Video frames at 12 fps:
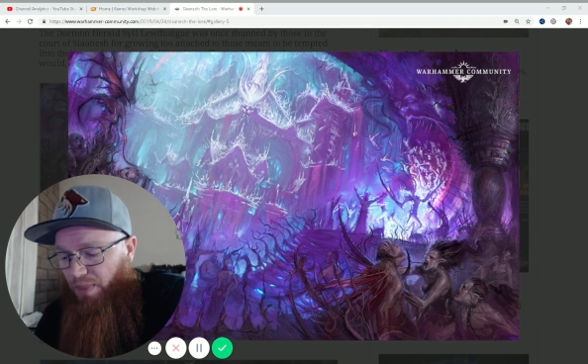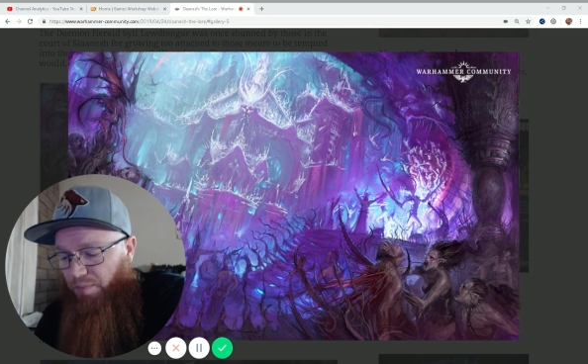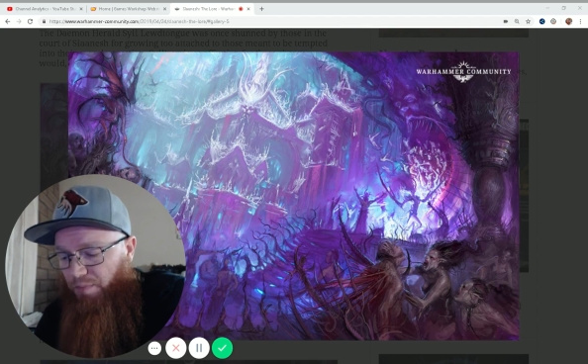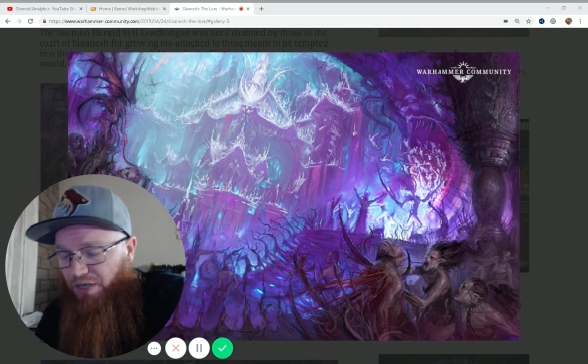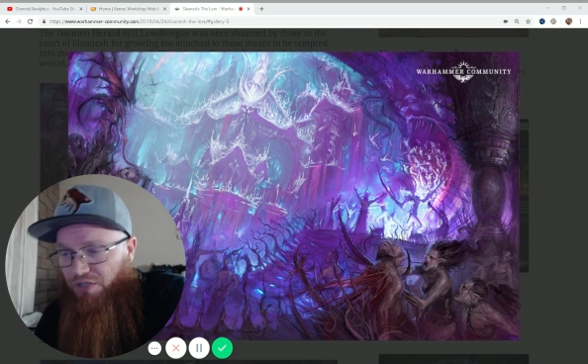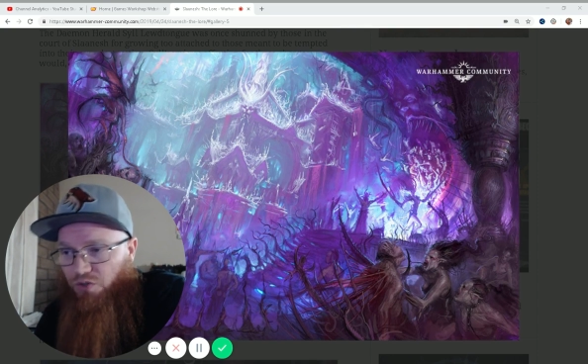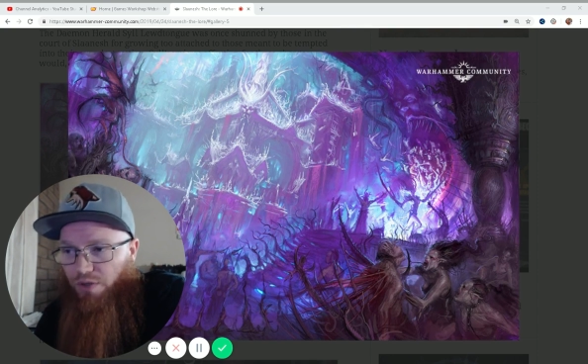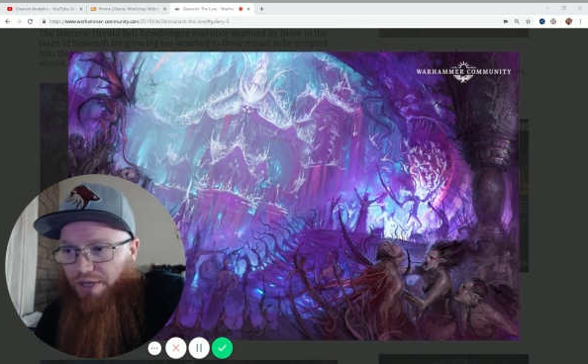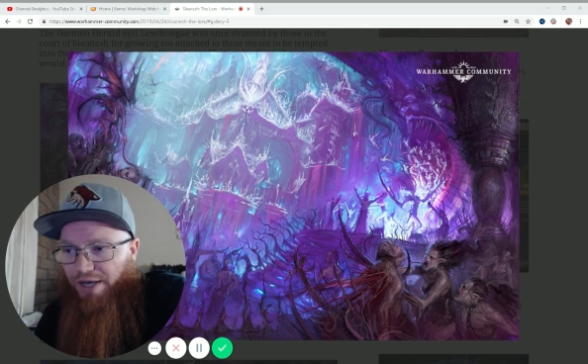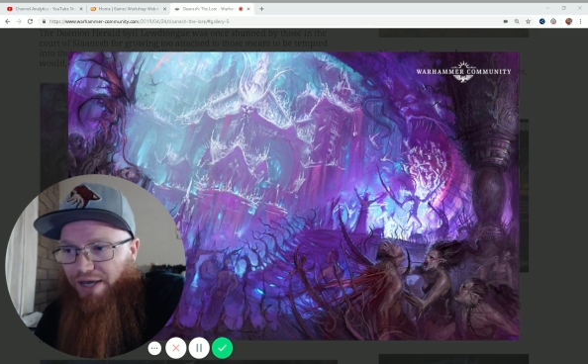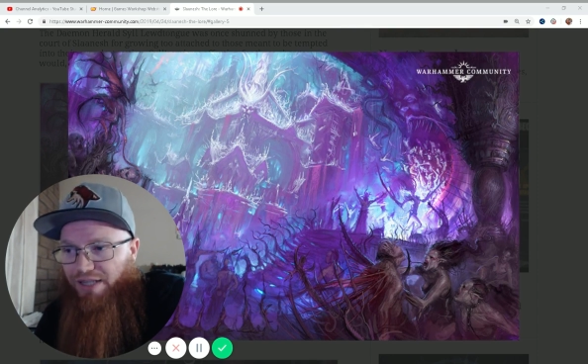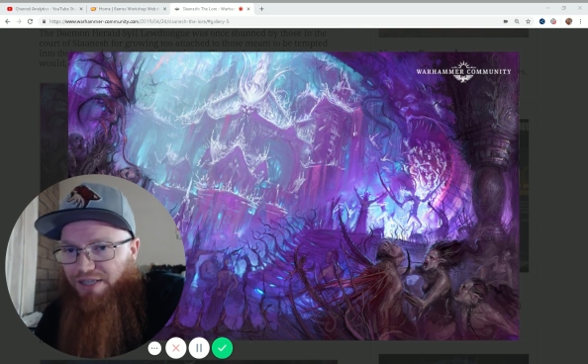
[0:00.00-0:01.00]
but it's only
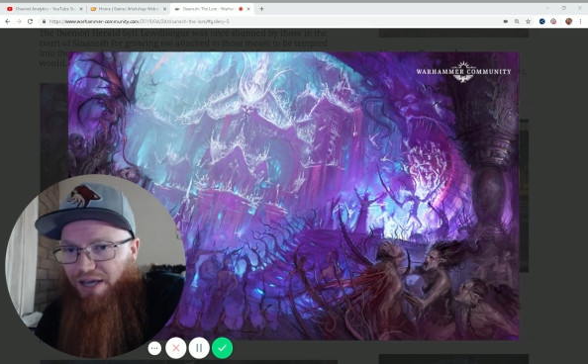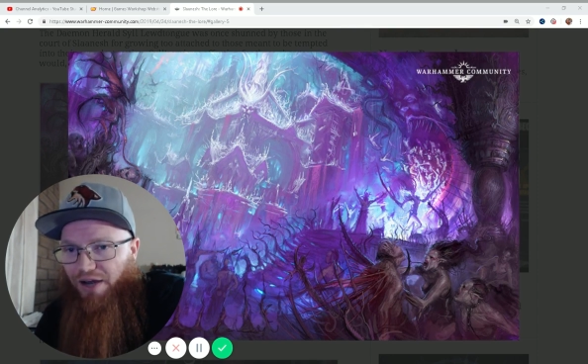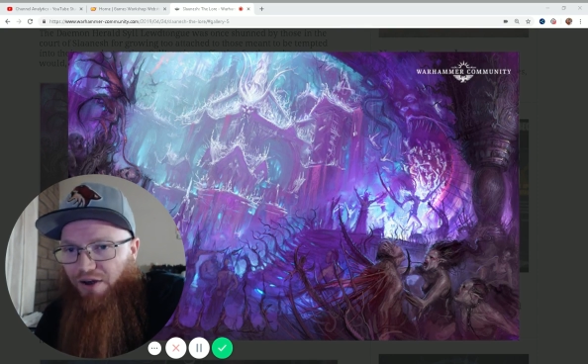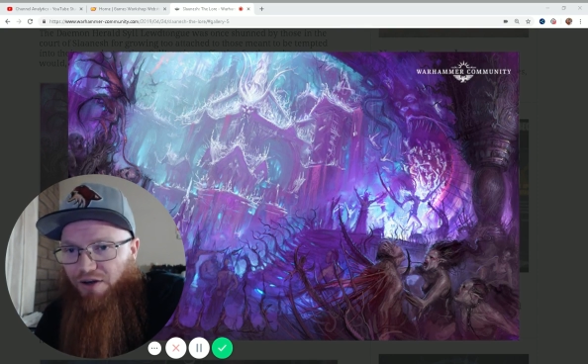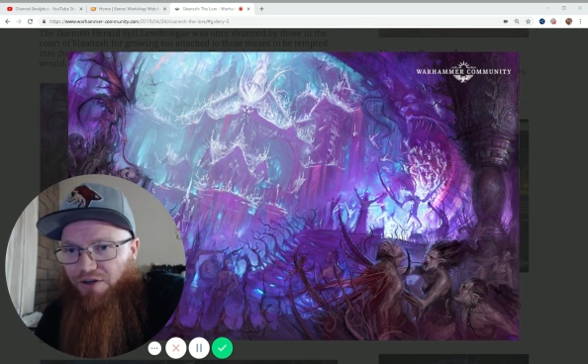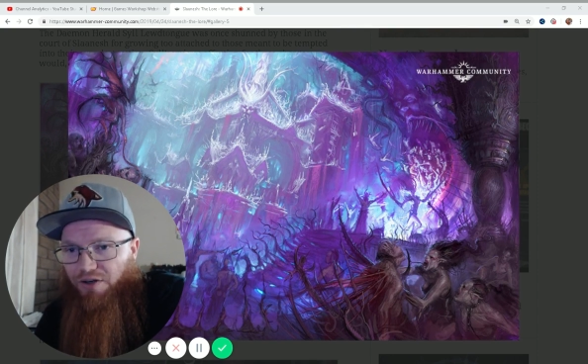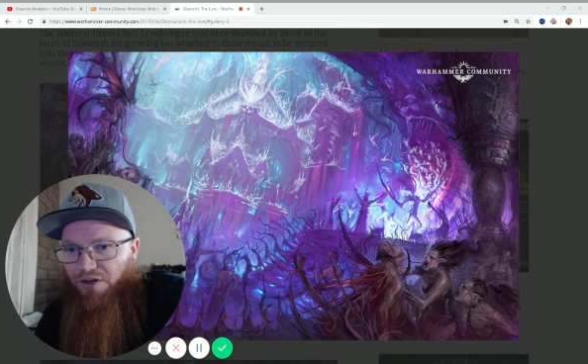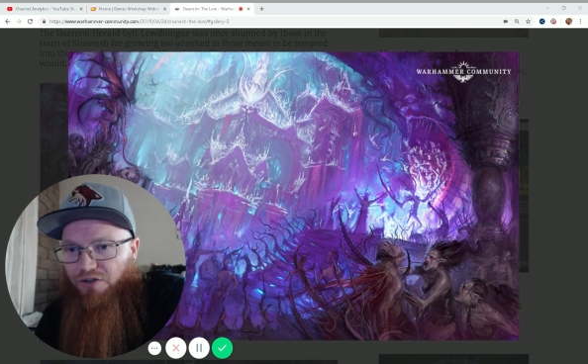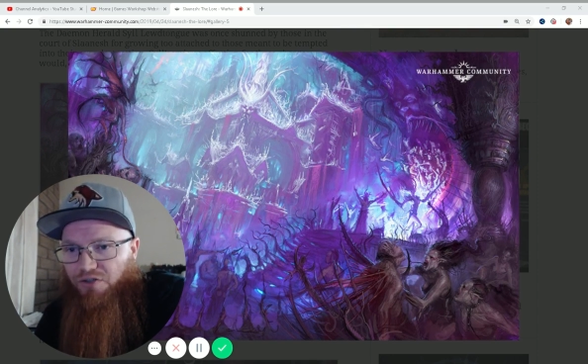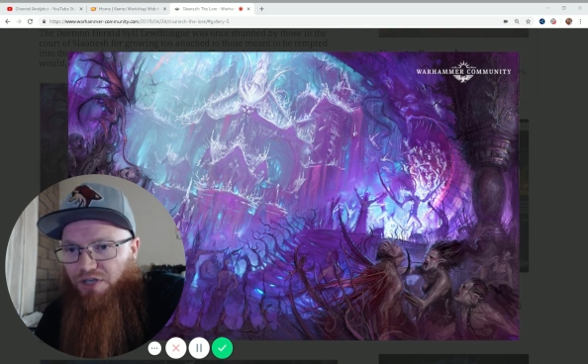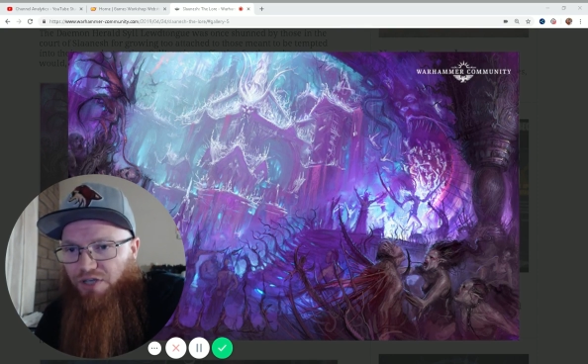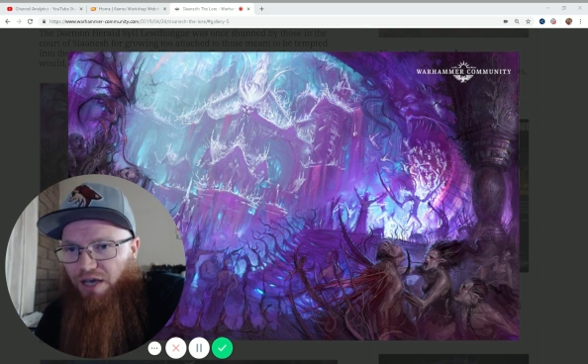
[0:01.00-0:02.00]
against characters,